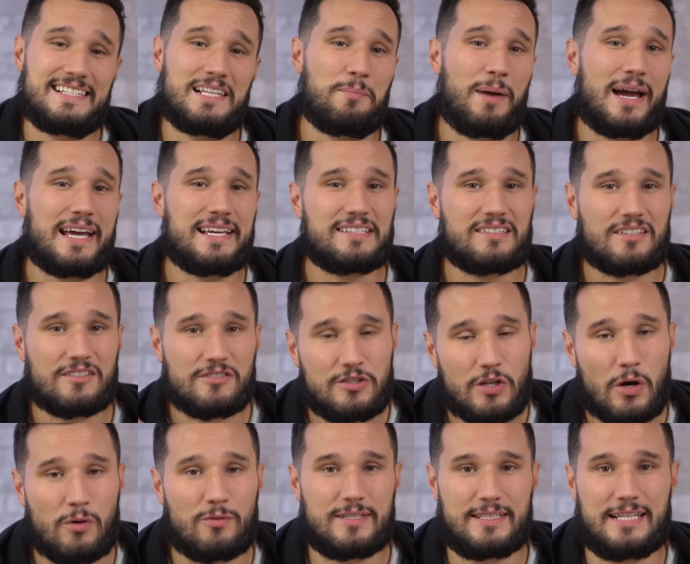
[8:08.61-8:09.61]
the mics
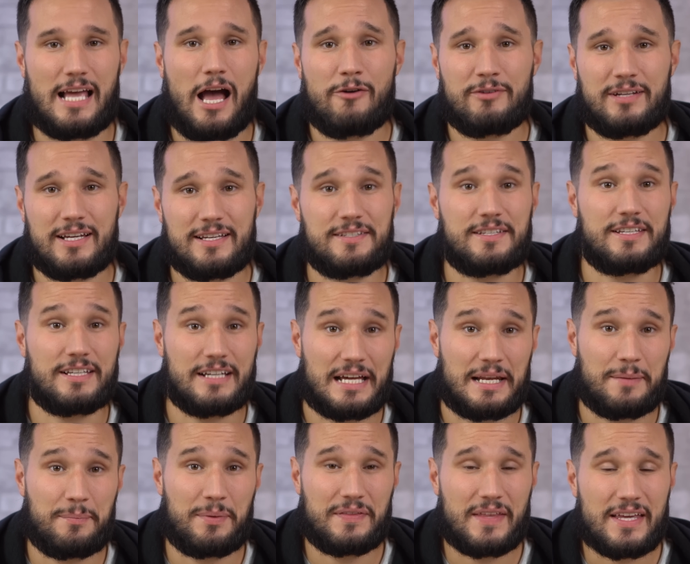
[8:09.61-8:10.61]
don't sound as
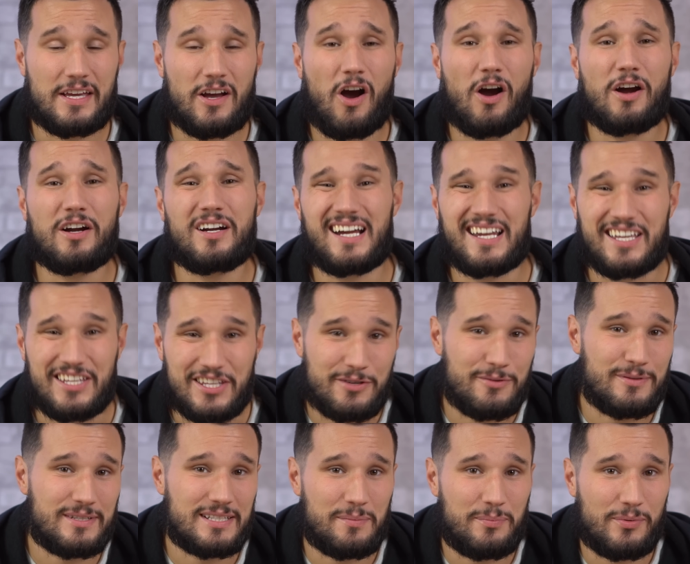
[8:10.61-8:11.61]
good, but they are
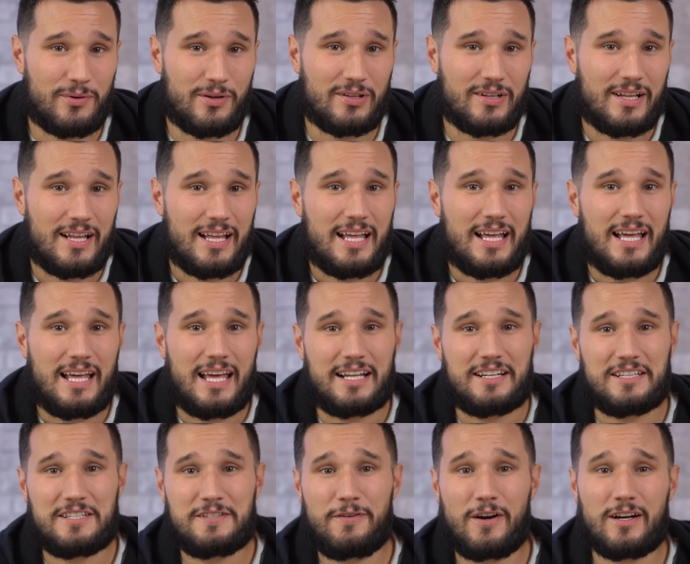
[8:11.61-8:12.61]
usable, and
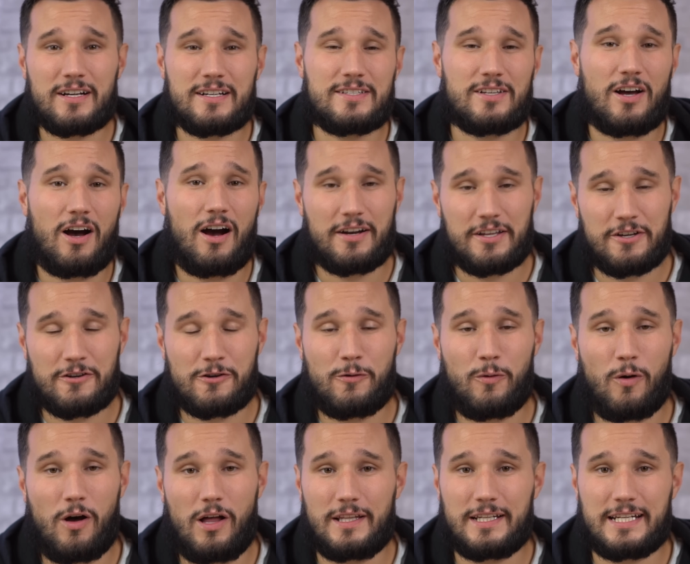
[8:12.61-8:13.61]
as far as audio
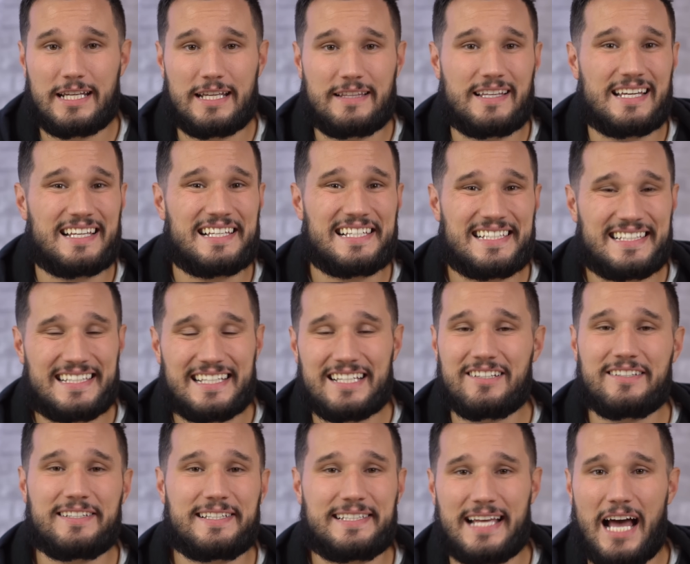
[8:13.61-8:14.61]
quality, they
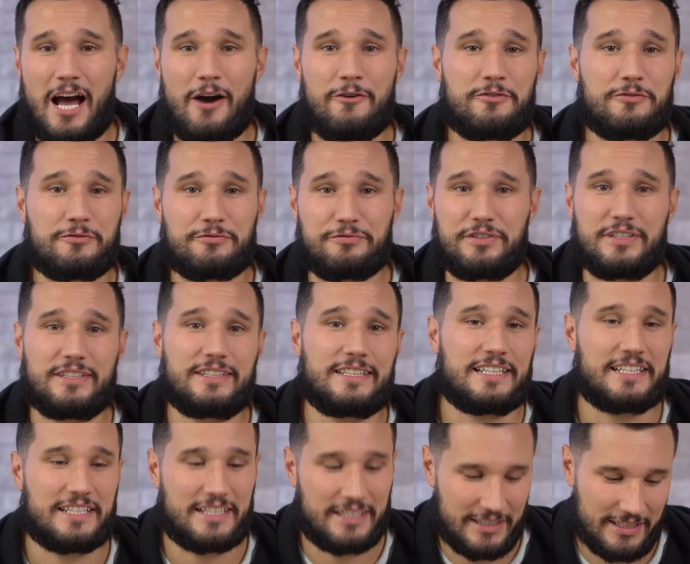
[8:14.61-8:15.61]
still sound
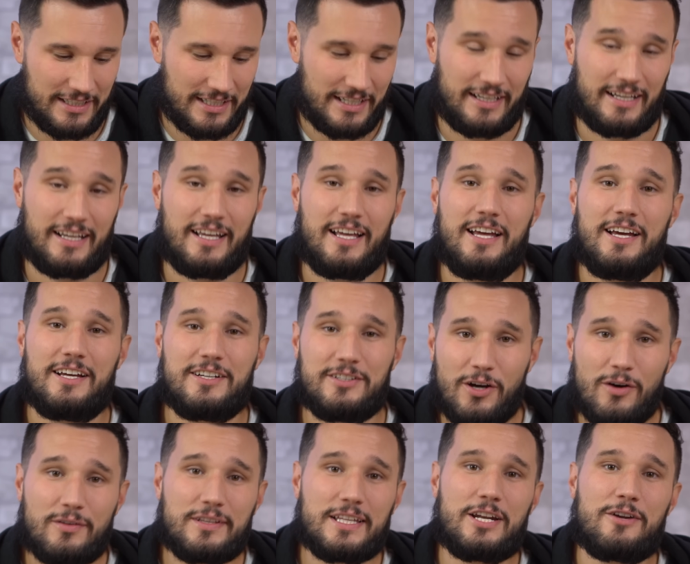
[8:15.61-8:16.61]
really good.
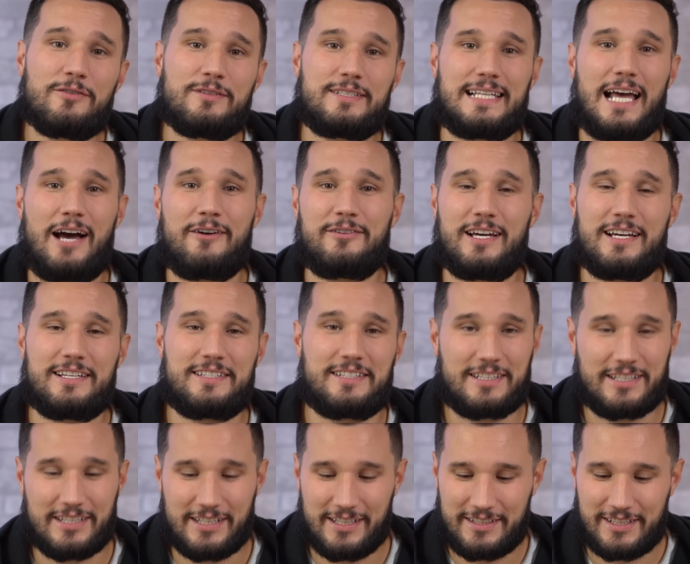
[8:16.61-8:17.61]
No, they don't sound as
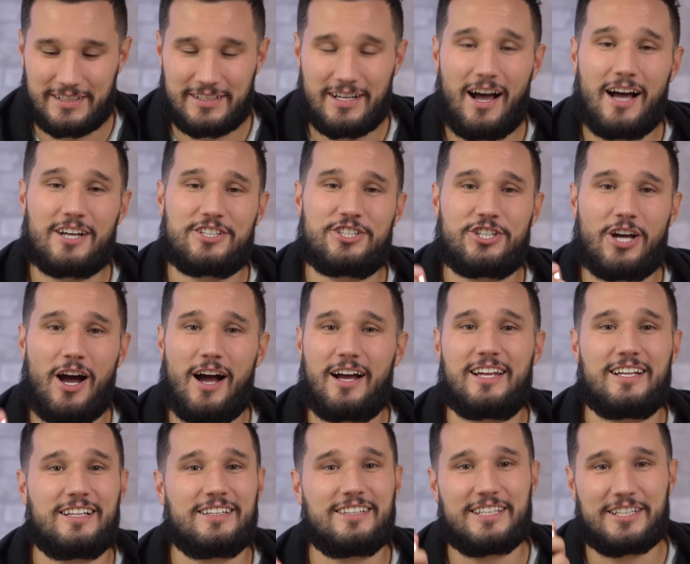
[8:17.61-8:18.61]
good, they're not
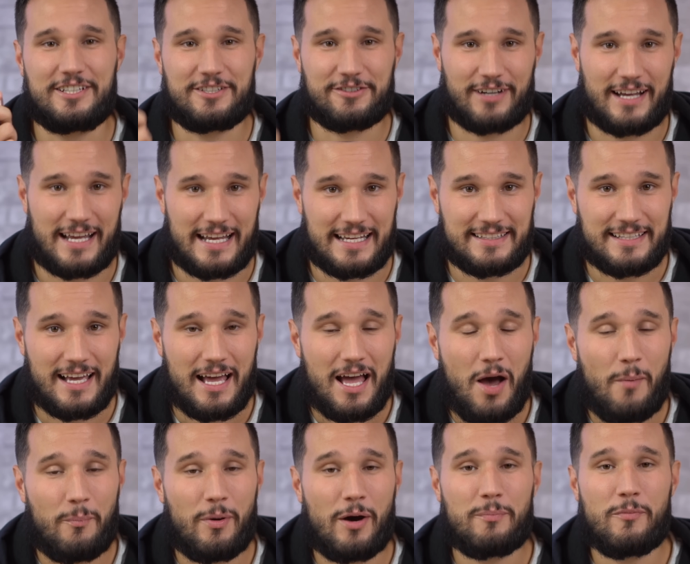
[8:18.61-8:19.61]
shockingly great,
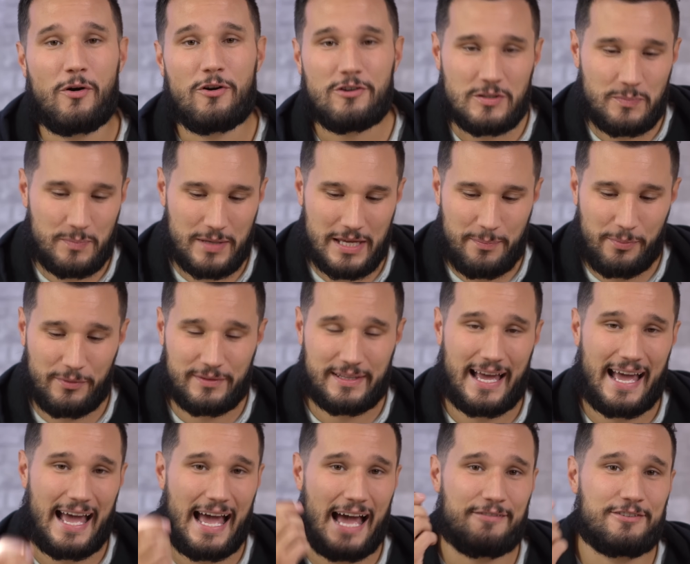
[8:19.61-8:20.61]
but most people
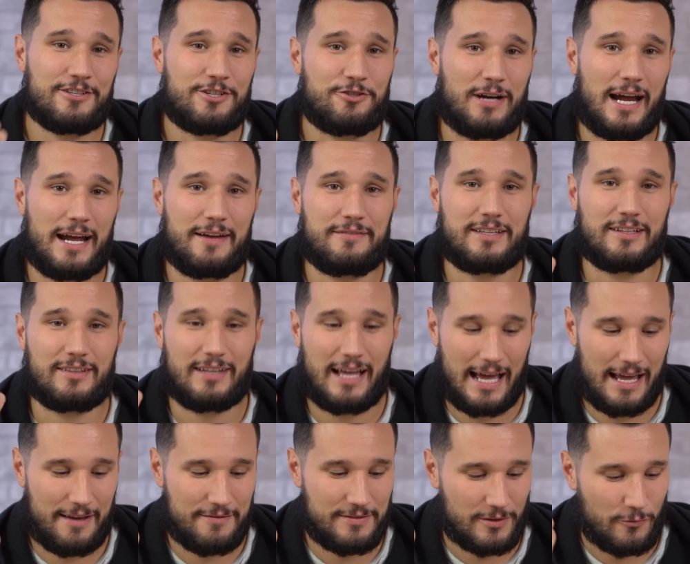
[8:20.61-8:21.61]
that haven't tried the
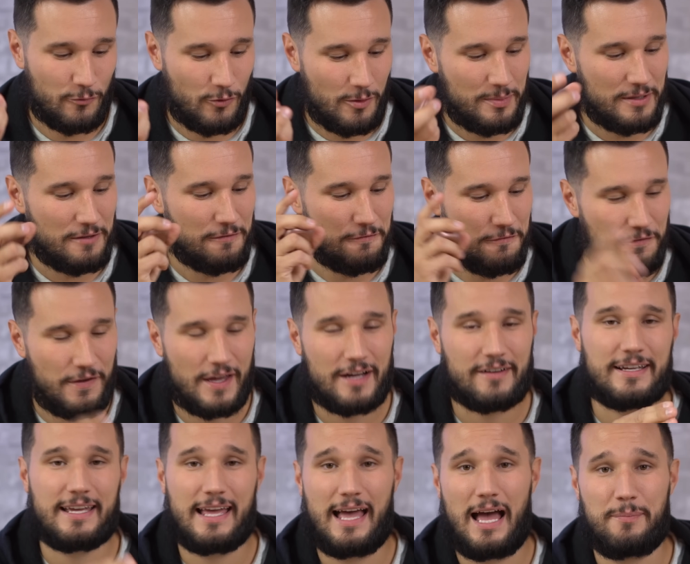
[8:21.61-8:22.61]
Lives will be
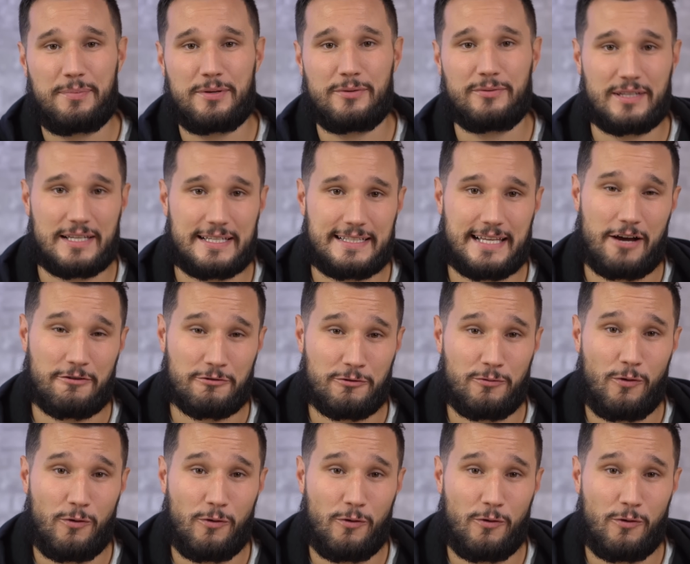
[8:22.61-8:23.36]
very happy with the sound